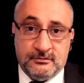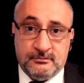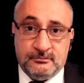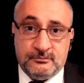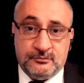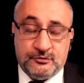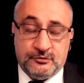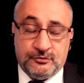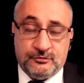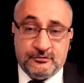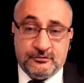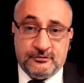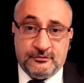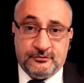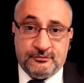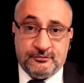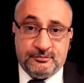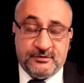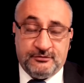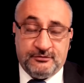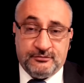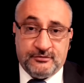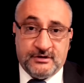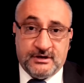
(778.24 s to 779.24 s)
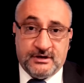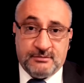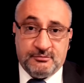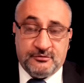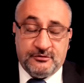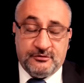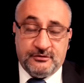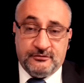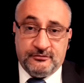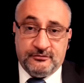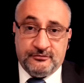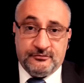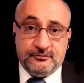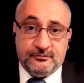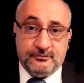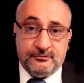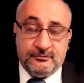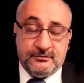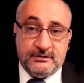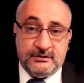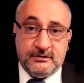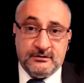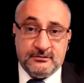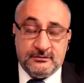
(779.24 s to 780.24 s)
Turkish special operations are
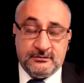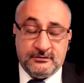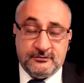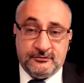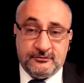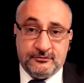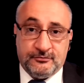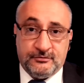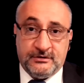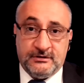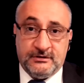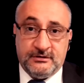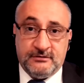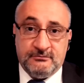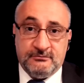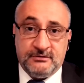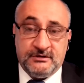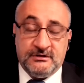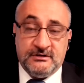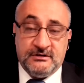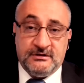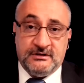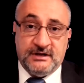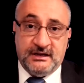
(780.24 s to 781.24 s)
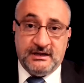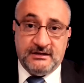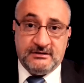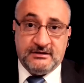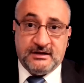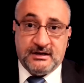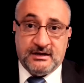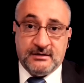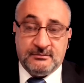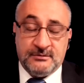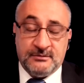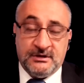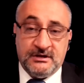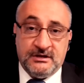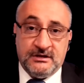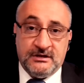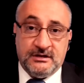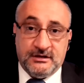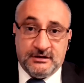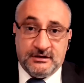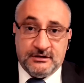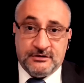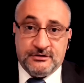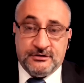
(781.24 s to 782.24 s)
already on the street, even in the daytime,
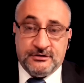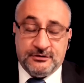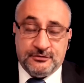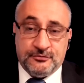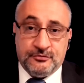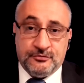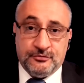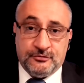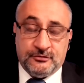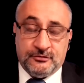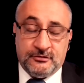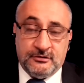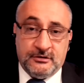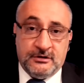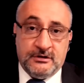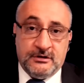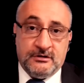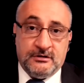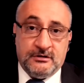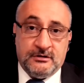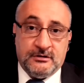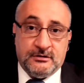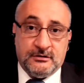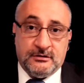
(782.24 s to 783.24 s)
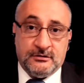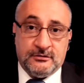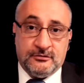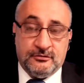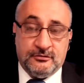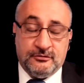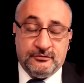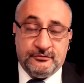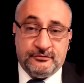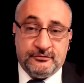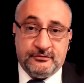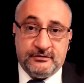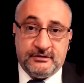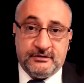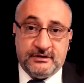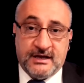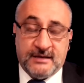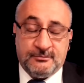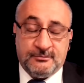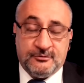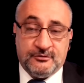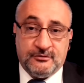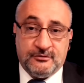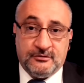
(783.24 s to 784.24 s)
in Kirkuk, close to the
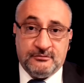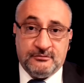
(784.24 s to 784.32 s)
capital of